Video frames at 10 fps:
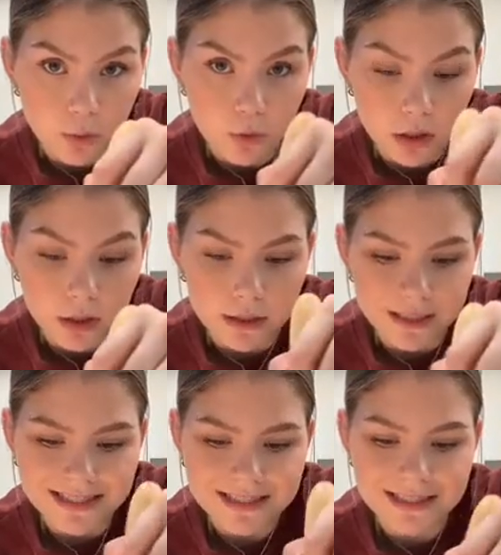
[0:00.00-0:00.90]

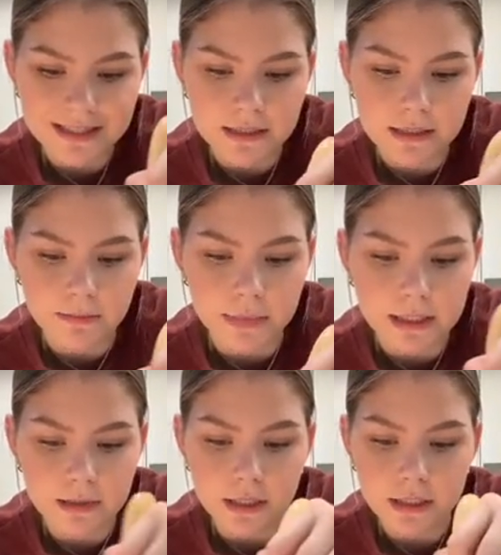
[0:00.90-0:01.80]
whirliness,
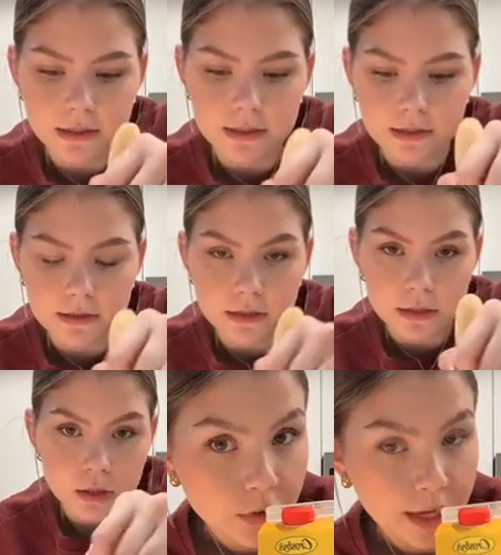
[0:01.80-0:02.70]
mixy mix.
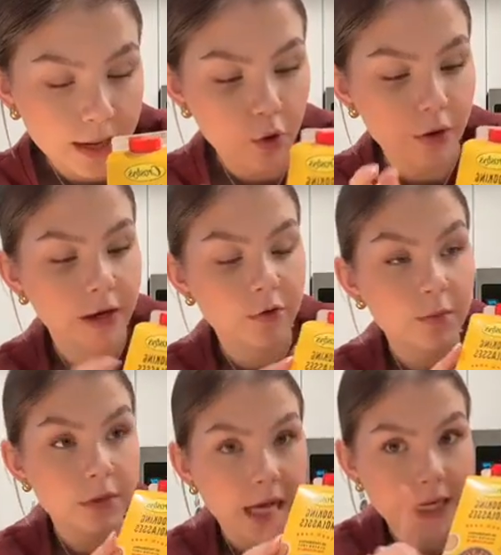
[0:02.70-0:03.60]
Okay, I'm going in with
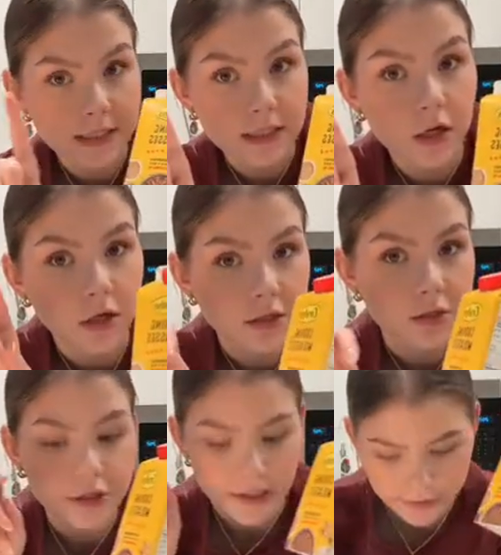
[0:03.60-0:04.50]
molasses. Also,
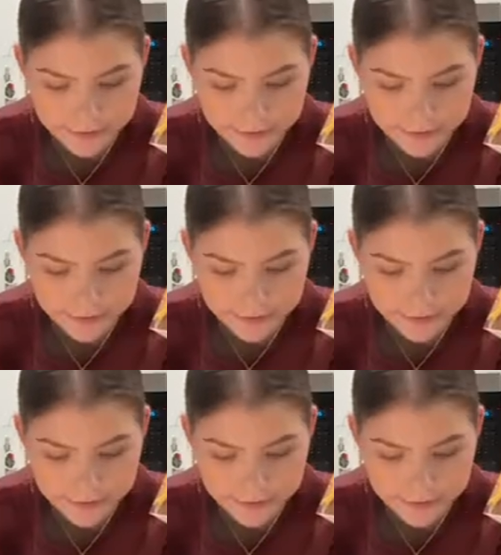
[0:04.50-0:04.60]
shout out